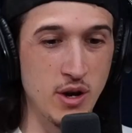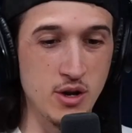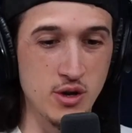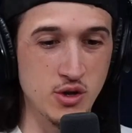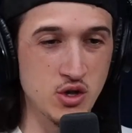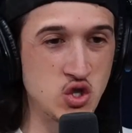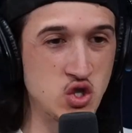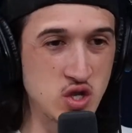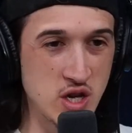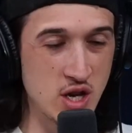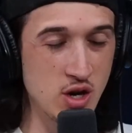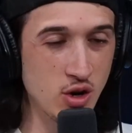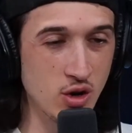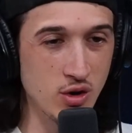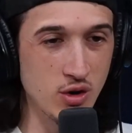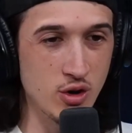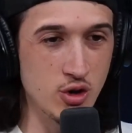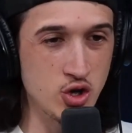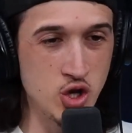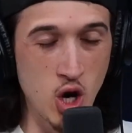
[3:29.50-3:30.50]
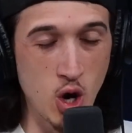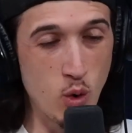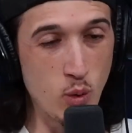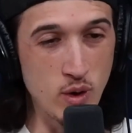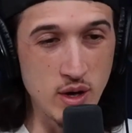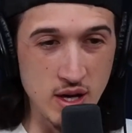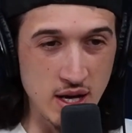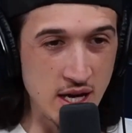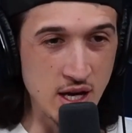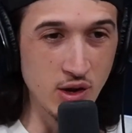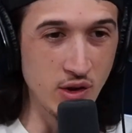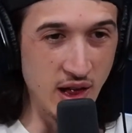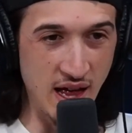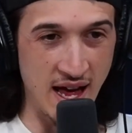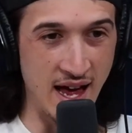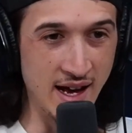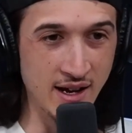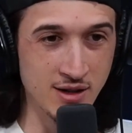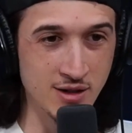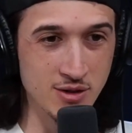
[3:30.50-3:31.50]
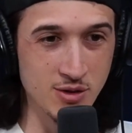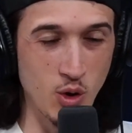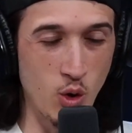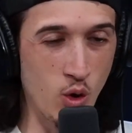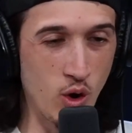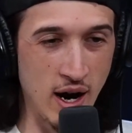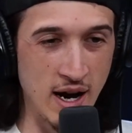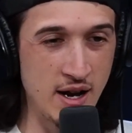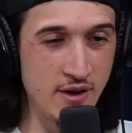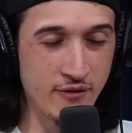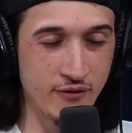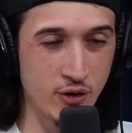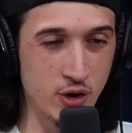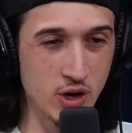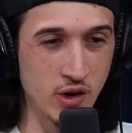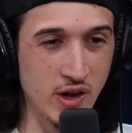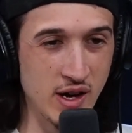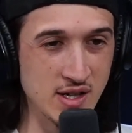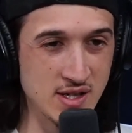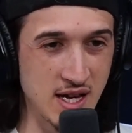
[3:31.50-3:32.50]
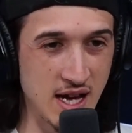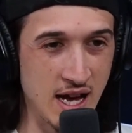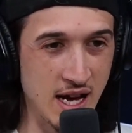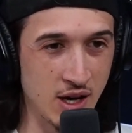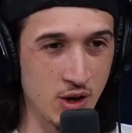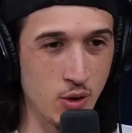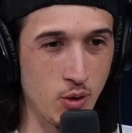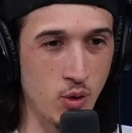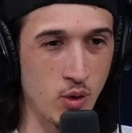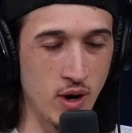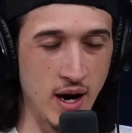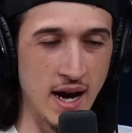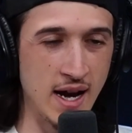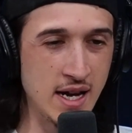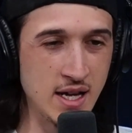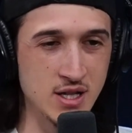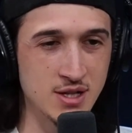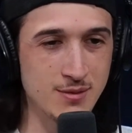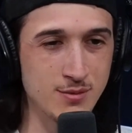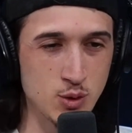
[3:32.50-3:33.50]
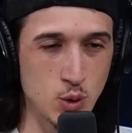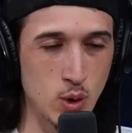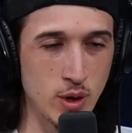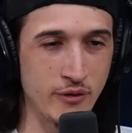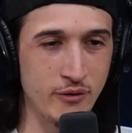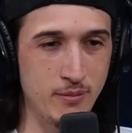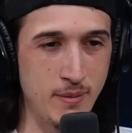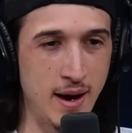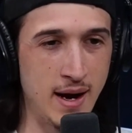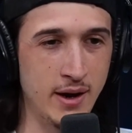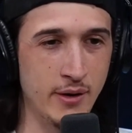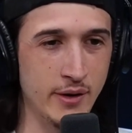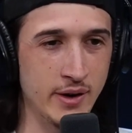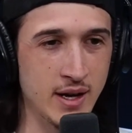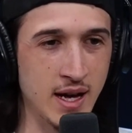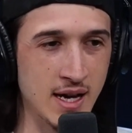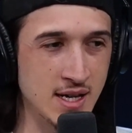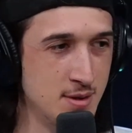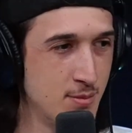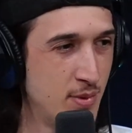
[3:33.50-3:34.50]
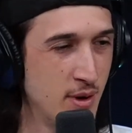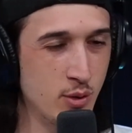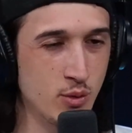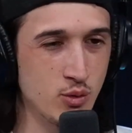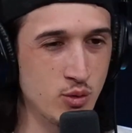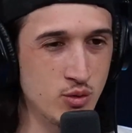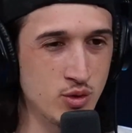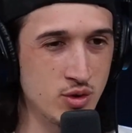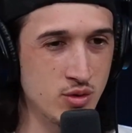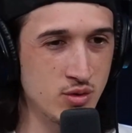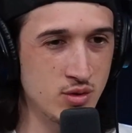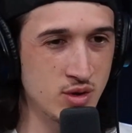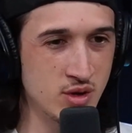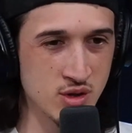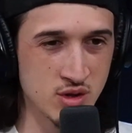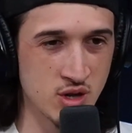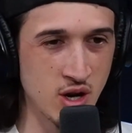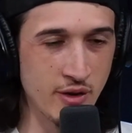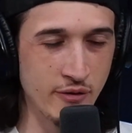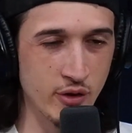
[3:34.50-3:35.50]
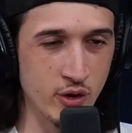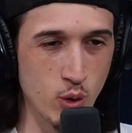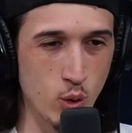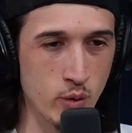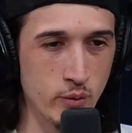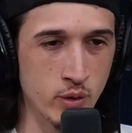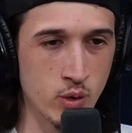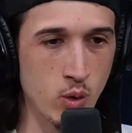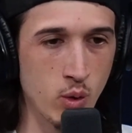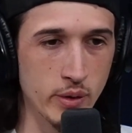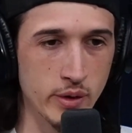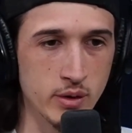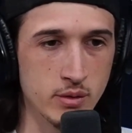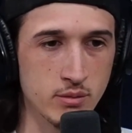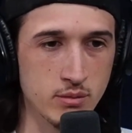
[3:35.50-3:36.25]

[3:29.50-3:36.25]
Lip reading: still no eel egg or any fertilized egg or any some sort of mating has been discovered or recorded.